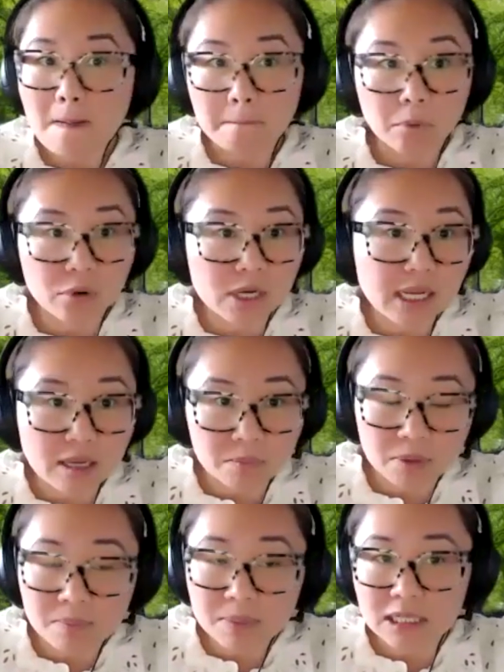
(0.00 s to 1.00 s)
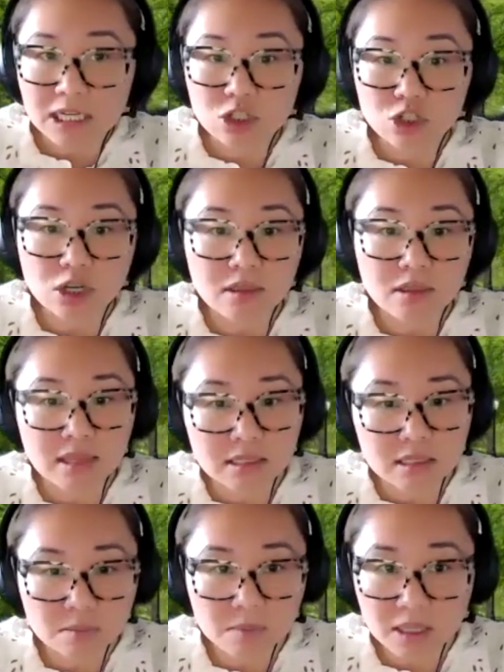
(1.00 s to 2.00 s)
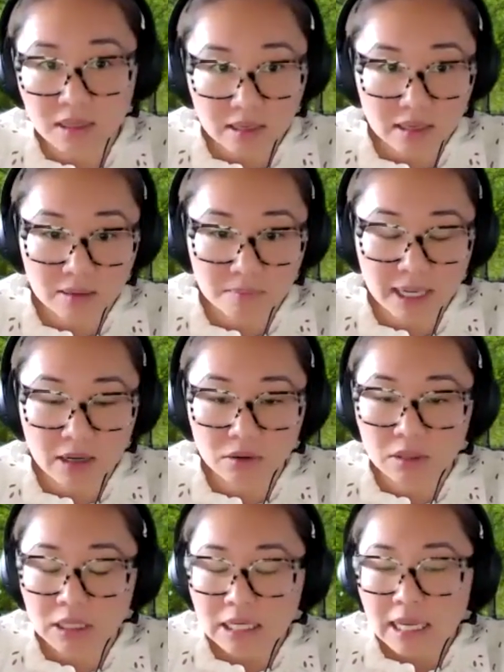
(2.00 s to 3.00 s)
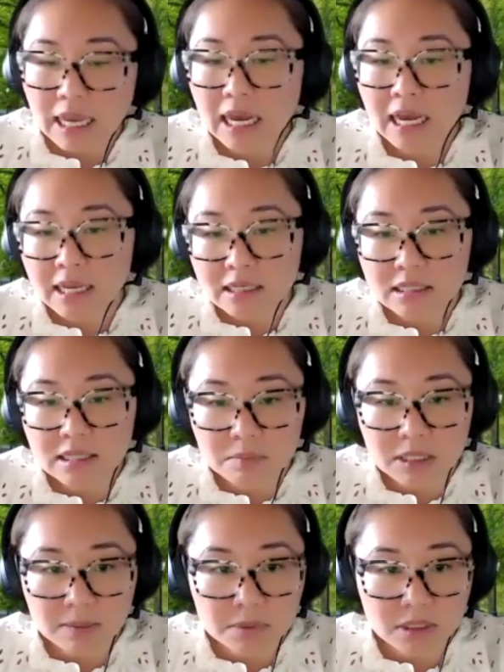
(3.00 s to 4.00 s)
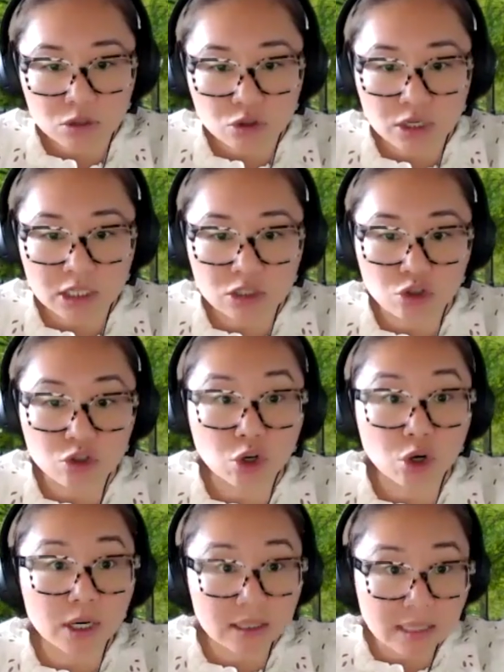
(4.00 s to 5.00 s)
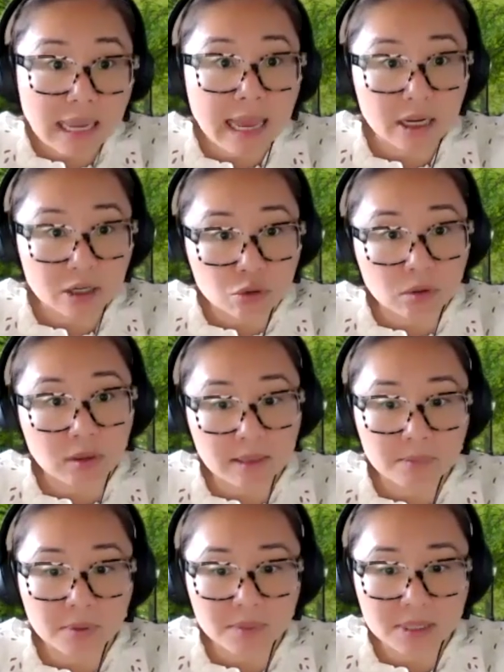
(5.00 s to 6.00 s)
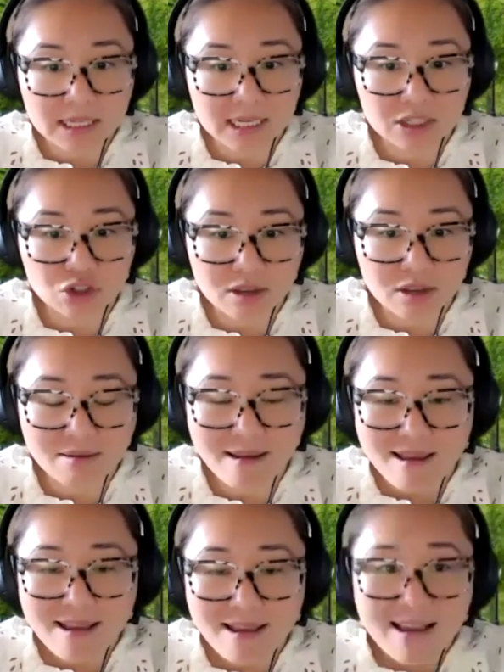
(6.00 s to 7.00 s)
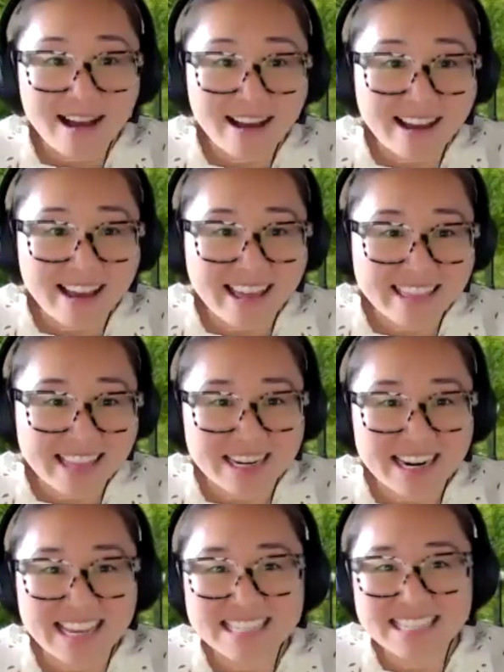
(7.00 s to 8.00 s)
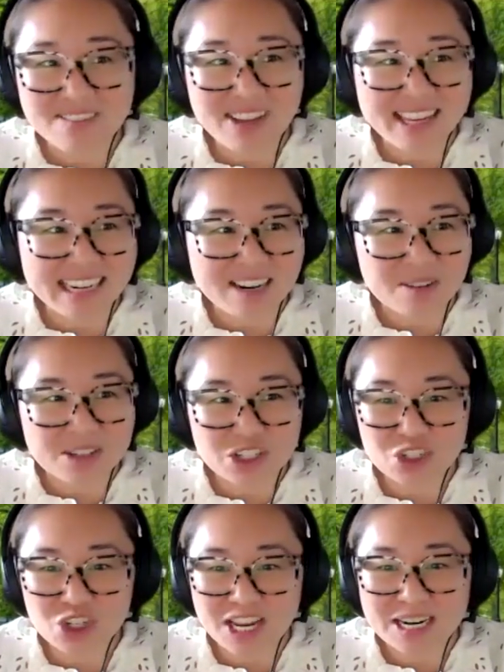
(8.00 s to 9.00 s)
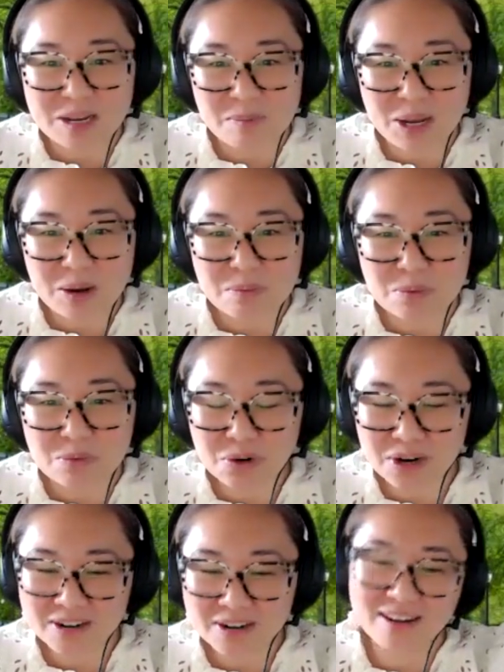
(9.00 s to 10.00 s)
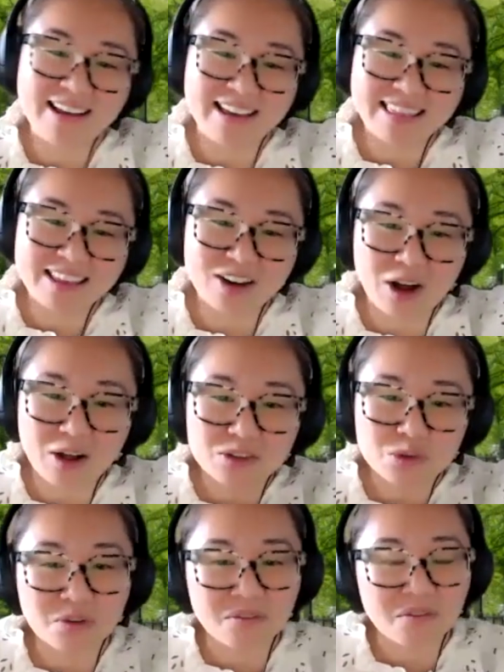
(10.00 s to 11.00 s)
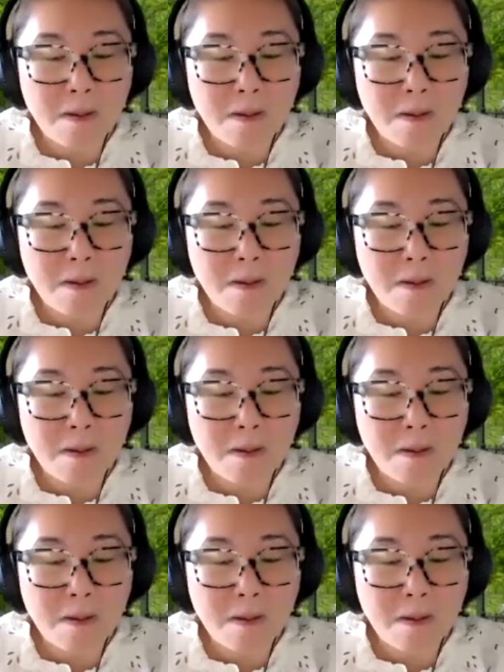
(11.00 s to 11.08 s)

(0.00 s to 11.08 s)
pre-implementation, things to be thinking about, some tips and tricks during the actual implementation. And then as LaVette and I were just chatting about before the call, sort of